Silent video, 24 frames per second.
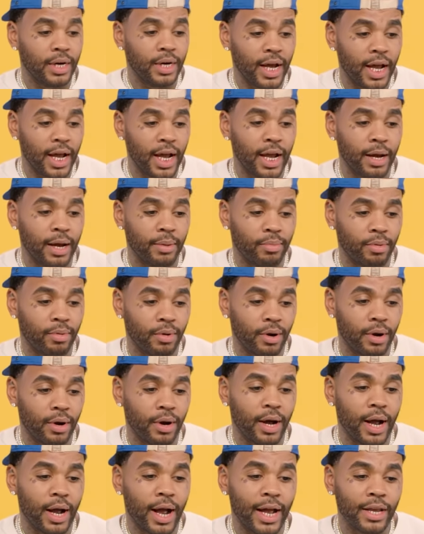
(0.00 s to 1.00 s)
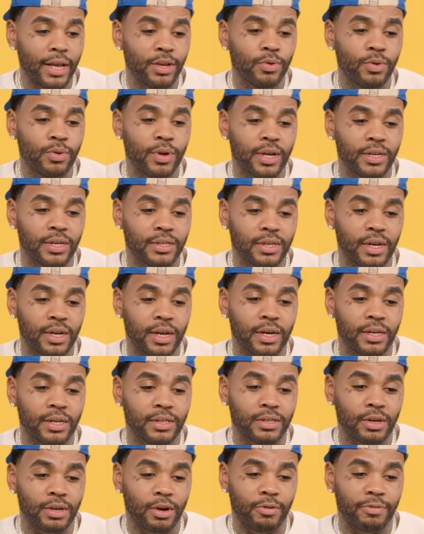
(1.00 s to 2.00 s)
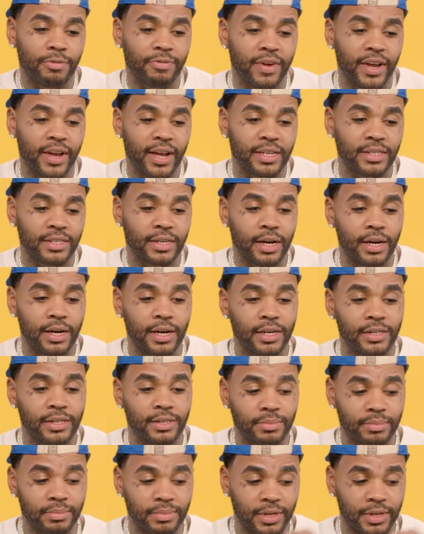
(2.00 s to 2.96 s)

Dang, bro, how you get skinny so fast? I need some